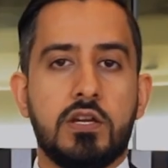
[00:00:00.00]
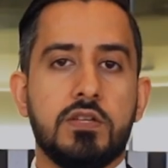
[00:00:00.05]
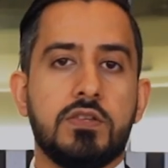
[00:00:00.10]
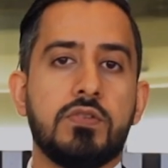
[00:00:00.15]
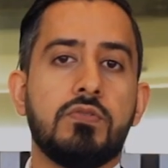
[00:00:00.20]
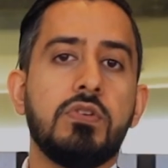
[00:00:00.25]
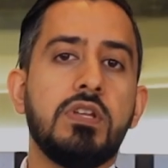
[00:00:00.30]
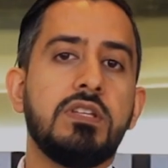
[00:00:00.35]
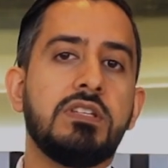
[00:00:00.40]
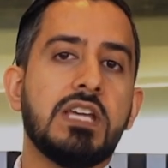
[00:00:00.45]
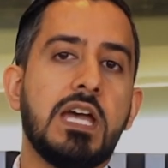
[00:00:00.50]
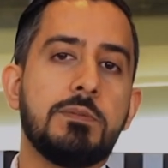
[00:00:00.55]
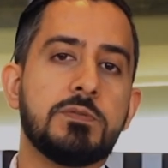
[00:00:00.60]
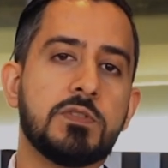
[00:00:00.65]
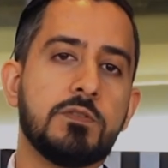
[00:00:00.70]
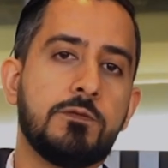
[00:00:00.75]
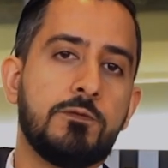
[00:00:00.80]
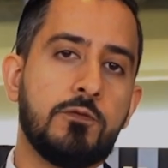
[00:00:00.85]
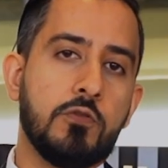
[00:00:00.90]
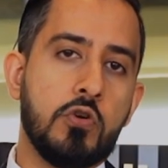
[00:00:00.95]
are 3 types
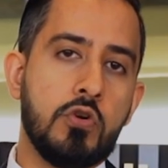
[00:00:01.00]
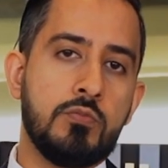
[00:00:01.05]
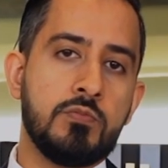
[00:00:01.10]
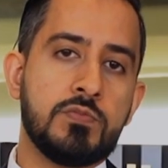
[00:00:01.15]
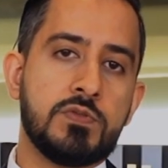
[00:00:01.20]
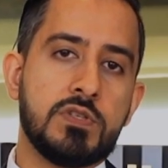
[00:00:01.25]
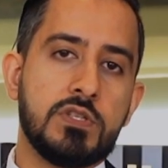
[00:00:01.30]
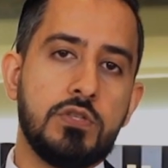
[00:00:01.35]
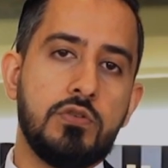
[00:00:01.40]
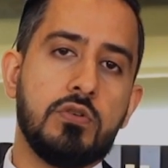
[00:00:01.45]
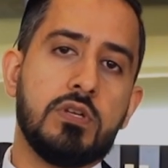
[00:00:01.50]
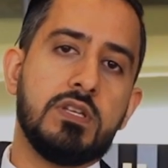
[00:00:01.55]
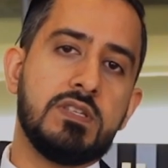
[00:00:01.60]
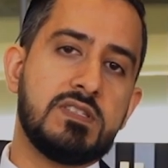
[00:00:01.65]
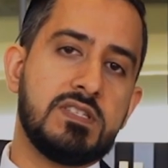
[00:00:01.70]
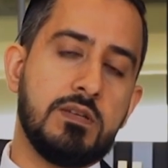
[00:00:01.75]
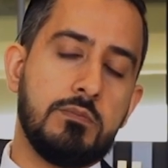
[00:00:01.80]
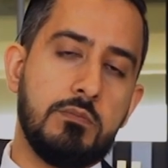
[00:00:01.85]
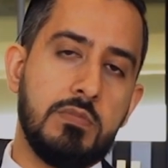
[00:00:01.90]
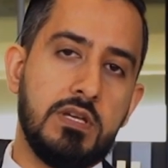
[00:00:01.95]
of forms you can
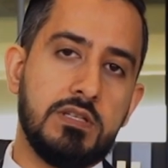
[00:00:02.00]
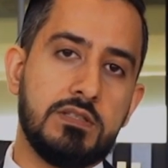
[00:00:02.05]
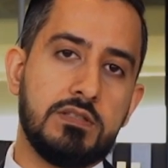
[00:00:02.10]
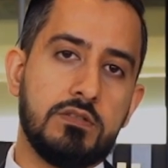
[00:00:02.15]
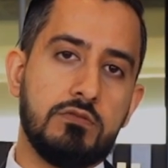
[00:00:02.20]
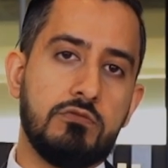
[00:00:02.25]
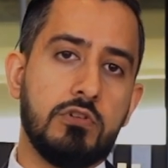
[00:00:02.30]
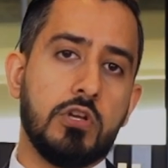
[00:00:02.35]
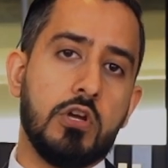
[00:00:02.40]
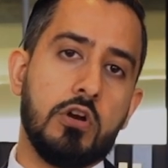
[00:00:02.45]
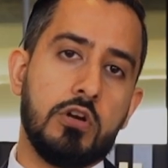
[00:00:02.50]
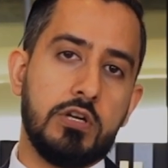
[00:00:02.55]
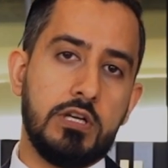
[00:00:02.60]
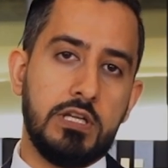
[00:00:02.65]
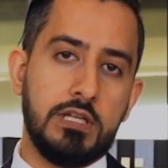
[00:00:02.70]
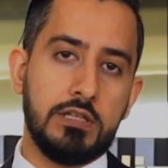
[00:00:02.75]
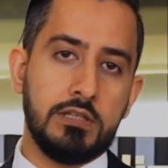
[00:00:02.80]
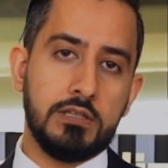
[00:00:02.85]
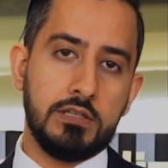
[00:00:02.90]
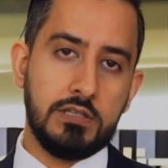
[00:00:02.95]
submit
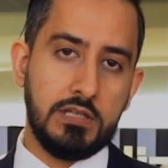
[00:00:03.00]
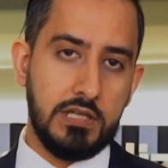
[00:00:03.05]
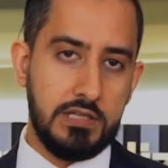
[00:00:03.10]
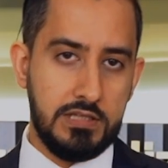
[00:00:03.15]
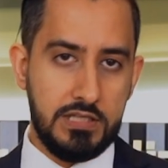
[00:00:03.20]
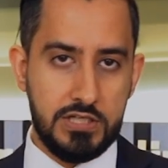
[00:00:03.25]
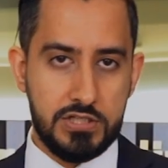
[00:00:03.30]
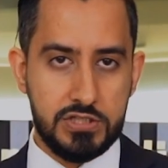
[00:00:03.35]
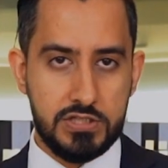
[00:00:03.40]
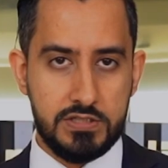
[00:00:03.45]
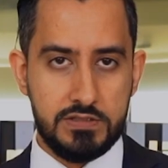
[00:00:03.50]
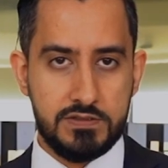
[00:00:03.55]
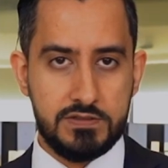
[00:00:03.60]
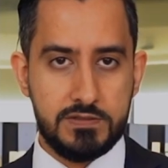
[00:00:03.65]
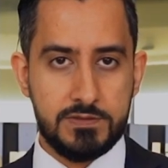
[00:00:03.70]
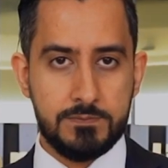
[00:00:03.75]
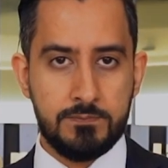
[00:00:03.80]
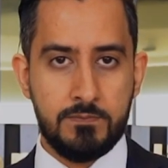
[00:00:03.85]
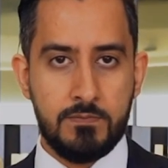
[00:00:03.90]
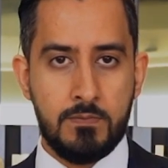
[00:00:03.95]
regarding
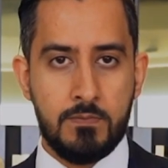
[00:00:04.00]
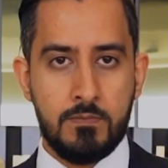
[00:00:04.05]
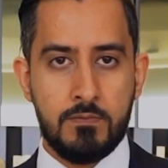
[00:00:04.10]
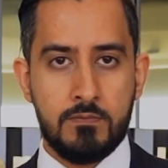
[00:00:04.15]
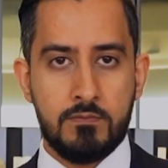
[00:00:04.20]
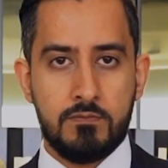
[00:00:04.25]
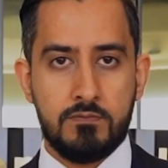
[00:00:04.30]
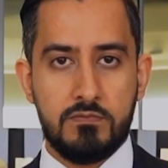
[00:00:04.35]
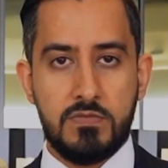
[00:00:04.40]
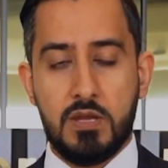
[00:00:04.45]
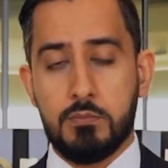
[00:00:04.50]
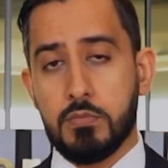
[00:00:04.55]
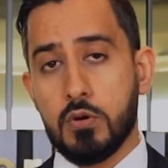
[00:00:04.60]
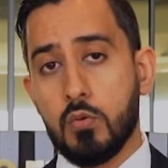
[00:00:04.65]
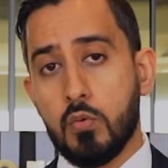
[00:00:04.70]
conditions. Number